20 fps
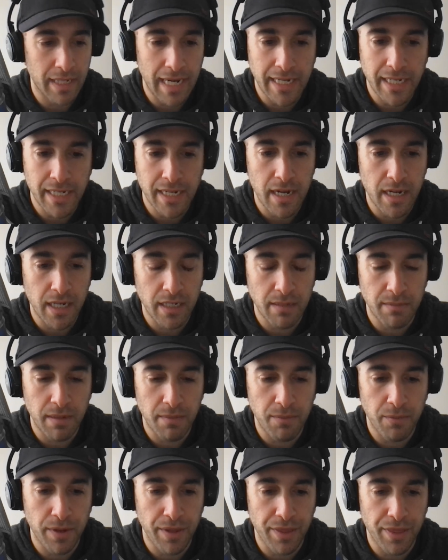that I did not come
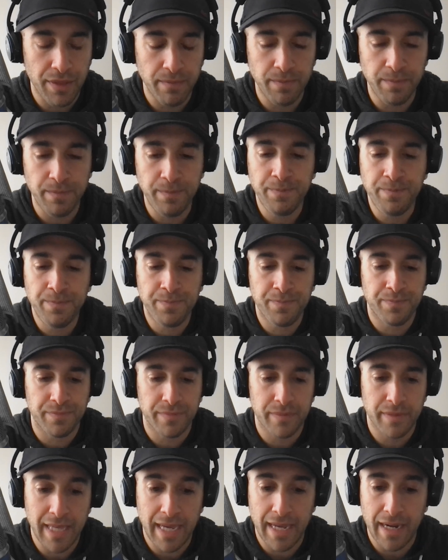up with
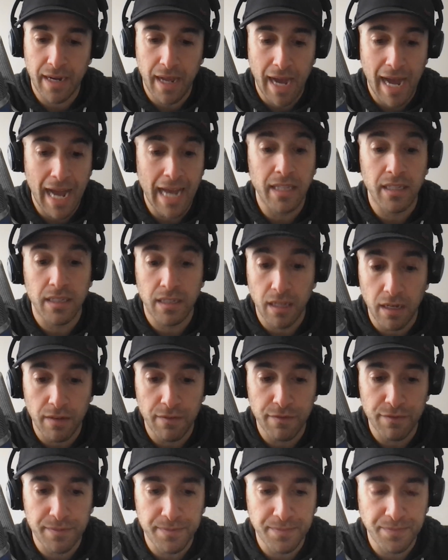that I
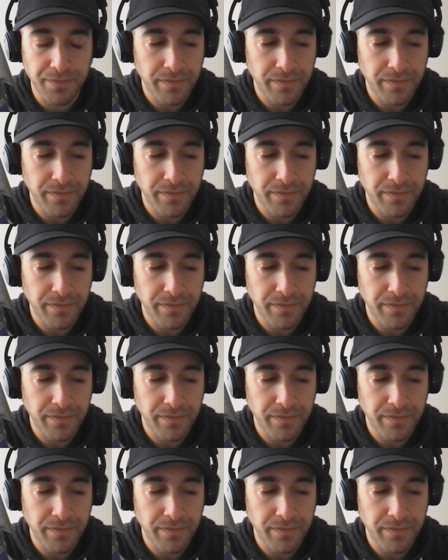love.